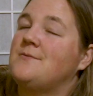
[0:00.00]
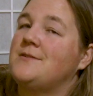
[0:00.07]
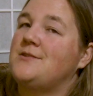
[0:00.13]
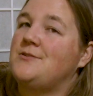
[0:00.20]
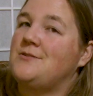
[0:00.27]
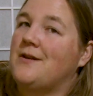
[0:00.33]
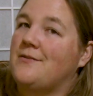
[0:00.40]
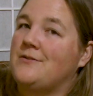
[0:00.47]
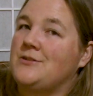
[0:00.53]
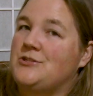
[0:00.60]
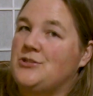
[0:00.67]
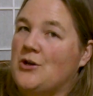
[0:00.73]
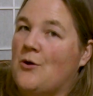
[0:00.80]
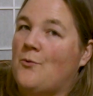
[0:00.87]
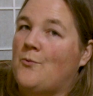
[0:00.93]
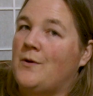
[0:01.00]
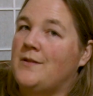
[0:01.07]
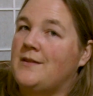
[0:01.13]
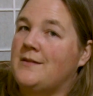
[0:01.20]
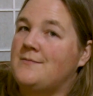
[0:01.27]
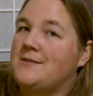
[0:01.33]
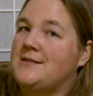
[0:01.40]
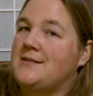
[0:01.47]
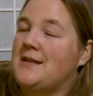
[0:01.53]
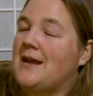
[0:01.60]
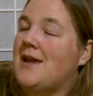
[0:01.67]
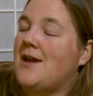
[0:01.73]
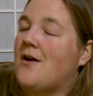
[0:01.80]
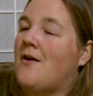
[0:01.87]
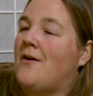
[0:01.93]
ones you definitely don't want them to
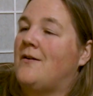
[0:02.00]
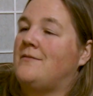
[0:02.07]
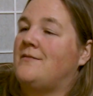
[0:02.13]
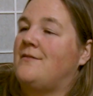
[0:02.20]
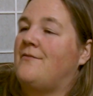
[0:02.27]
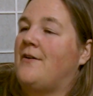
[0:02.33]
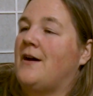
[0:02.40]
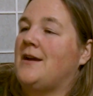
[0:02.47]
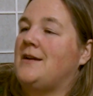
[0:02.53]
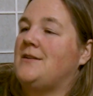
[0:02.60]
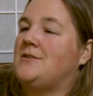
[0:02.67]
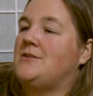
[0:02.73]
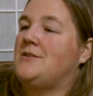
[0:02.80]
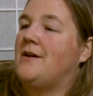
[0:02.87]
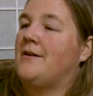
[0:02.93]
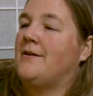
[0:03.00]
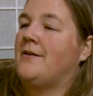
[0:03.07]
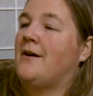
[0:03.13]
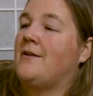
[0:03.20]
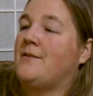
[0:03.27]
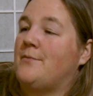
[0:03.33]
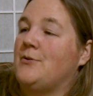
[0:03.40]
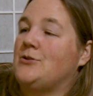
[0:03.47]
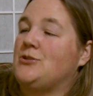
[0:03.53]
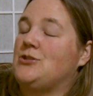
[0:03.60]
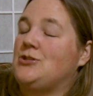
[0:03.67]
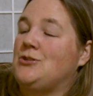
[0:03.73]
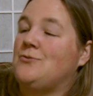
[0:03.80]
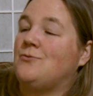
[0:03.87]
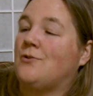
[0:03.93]
stay on the vine, on the bush
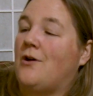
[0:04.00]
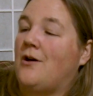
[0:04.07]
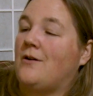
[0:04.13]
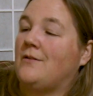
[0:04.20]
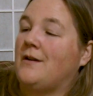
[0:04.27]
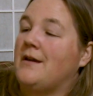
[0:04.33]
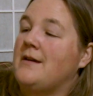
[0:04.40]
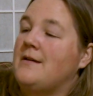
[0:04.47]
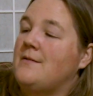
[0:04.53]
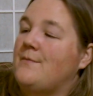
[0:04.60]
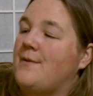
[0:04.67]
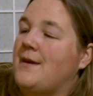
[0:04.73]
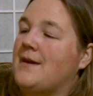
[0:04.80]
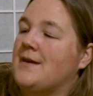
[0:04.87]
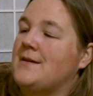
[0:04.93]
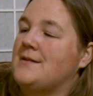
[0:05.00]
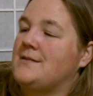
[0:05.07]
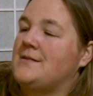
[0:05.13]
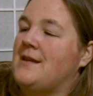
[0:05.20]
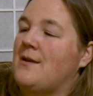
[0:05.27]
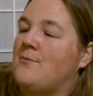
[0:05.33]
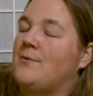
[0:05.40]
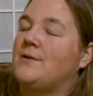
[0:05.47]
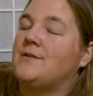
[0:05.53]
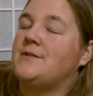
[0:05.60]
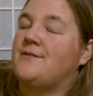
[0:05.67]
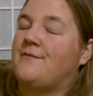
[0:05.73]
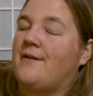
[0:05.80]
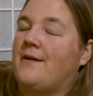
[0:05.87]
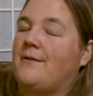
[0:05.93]
too long, because they will
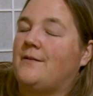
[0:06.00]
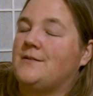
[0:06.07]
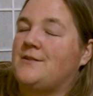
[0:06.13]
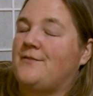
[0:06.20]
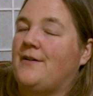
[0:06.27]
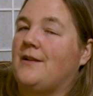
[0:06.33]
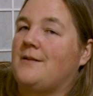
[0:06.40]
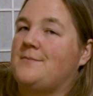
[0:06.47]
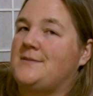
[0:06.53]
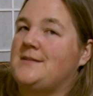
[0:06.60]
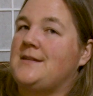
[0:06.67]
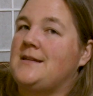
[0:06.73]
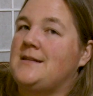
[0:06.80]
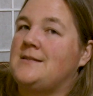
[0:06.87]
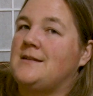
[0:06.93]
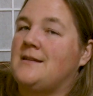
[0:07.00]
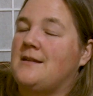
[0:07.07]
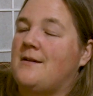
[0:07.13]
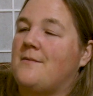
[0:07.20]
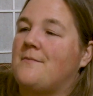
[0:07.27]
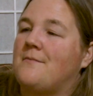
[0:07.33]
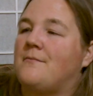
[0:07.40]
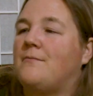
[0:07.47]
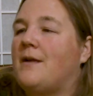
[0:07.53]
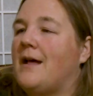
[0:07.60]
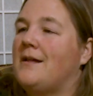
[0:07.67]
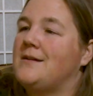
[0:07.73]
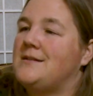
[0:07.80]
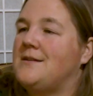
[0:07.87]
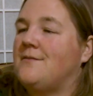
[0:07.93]
develop seeds in them
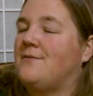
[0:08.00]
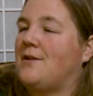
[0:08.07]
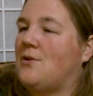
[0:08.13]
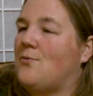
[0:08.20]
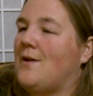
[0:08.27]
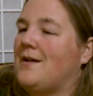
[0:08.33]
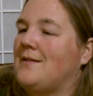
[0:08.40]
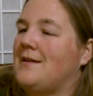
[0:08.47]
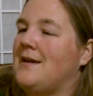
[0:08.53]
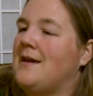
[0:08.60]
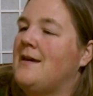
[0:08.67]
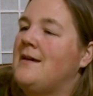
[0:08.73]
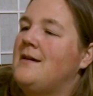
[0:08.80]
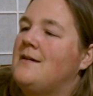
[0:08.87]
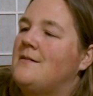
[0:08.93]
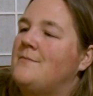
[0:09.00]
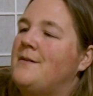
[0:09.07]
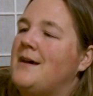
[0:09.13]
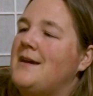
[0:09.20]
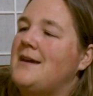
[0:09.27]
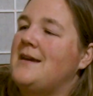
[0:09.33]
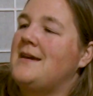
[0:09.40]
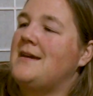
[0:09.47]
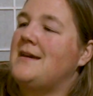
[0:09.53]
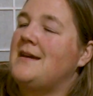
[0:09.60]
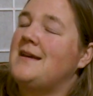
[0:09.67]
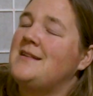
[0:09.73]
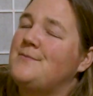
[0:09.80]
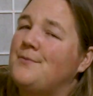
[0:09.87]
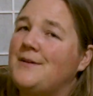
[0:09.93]
relatively quickly. But
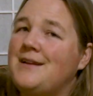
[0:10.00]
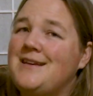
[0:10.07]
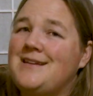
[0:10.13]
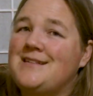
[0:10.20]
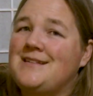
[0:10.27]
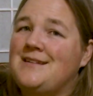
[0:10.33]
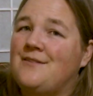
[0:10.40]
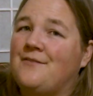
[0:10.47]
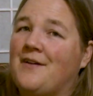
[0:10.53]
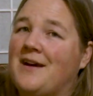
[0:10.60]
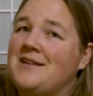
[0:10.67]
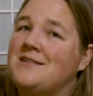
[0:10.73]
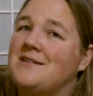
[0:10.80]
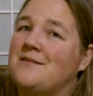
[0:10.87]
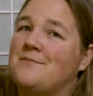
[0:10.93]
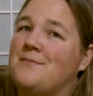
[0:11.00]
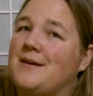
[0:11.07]
it's pretty easy to find them